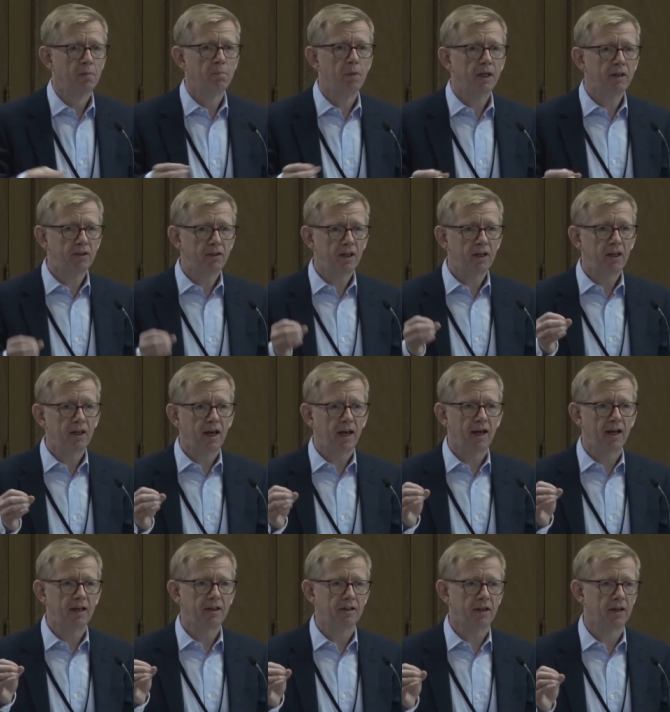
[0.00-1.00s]
But they
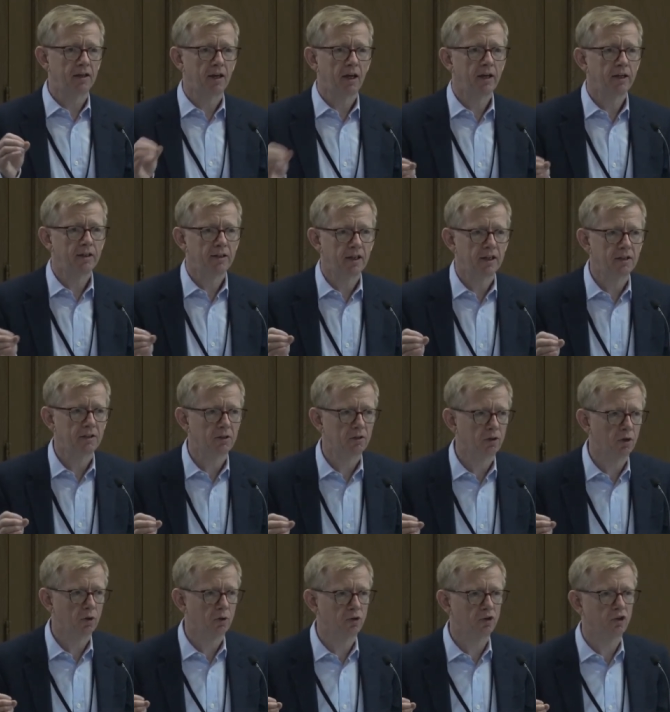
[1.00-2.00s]
had an unintended
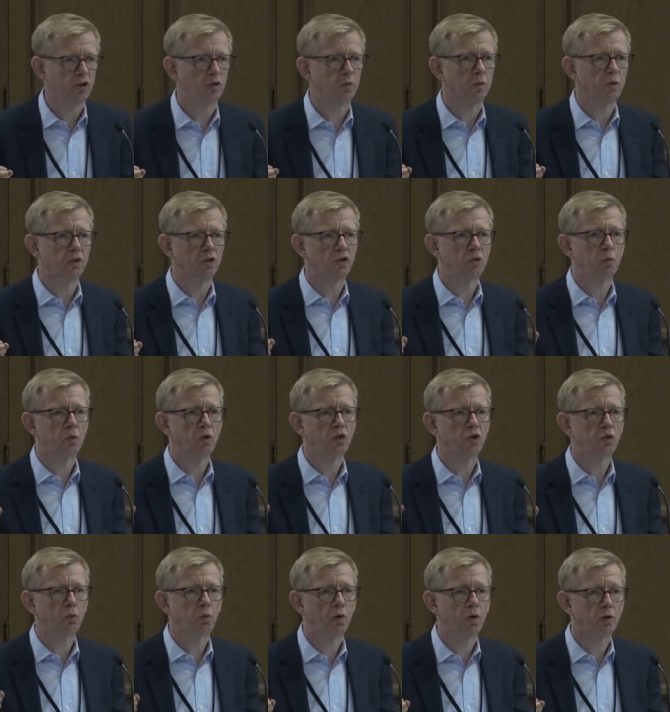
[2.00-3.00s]
consequence,
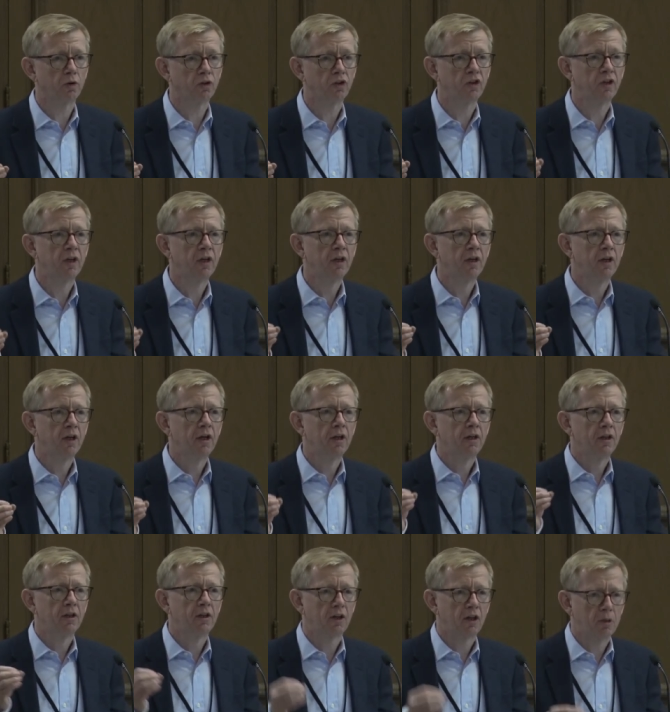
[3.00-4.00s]
which was
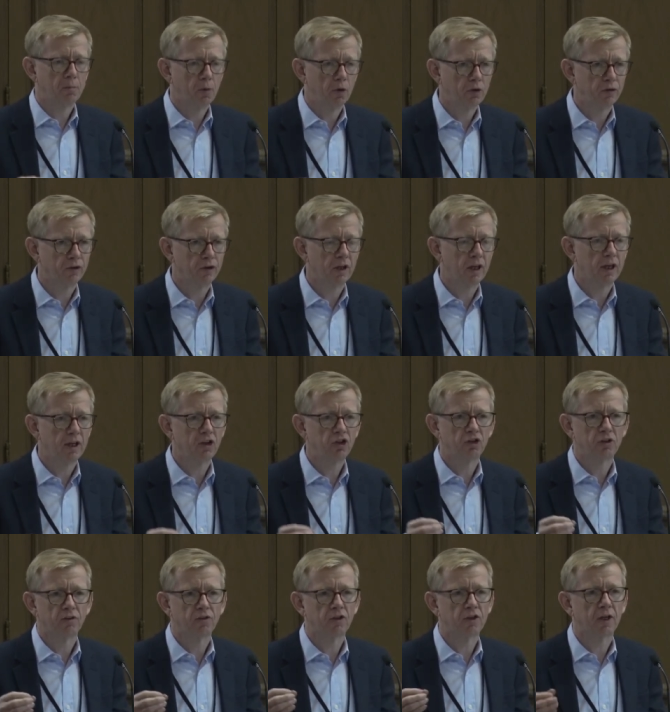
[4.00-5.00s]
the
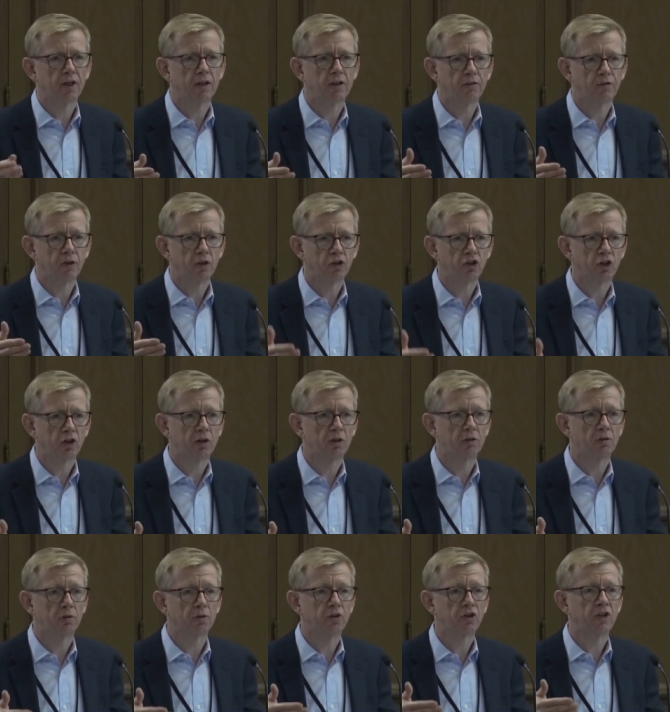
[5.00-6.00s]
commodification of scientific
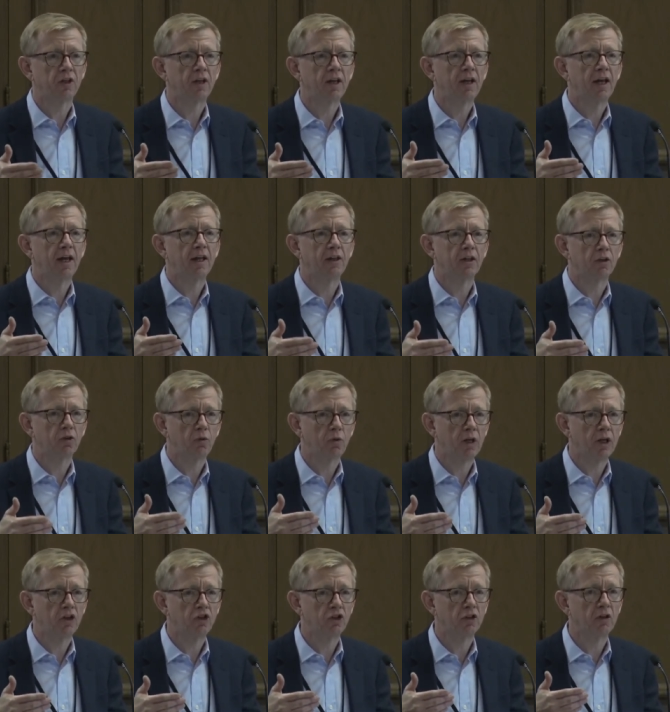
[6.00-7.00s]
journals and the
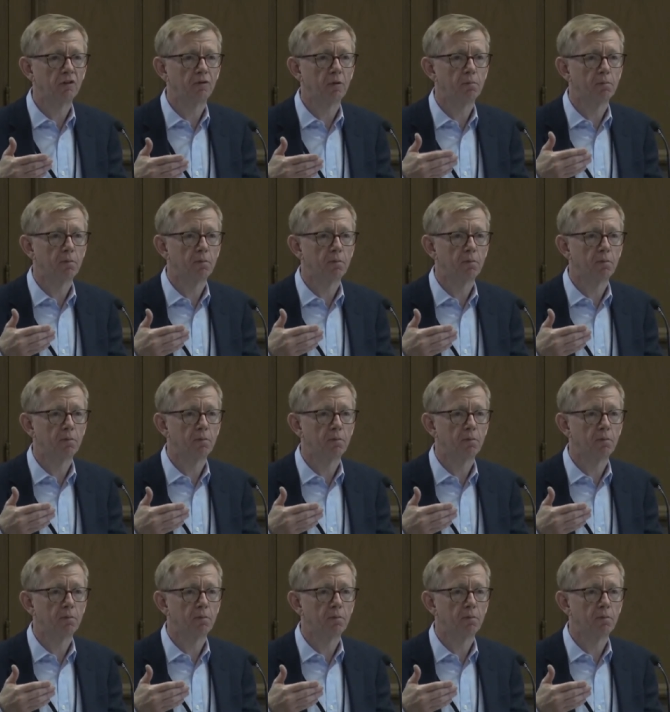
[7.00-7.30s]
creation of a